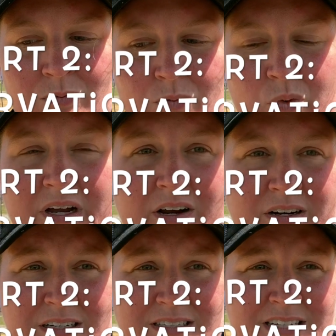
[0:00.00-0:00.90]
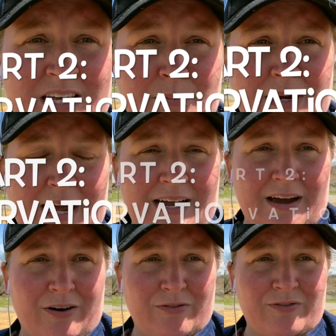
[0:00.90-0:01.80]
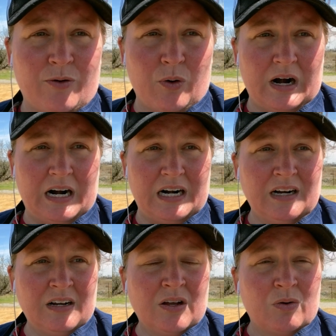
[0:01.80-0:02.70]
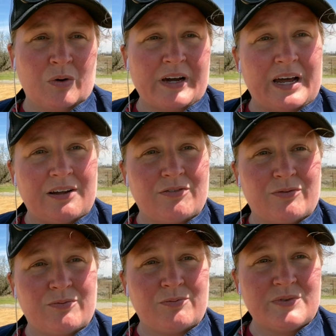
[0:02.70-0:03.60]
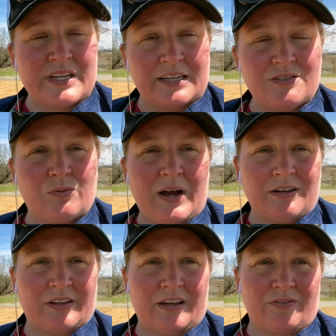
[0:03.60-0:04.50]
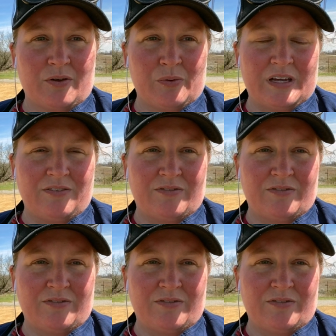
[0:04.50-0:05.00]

we are going to keep an eye out for what kind of signs of wildlife that we can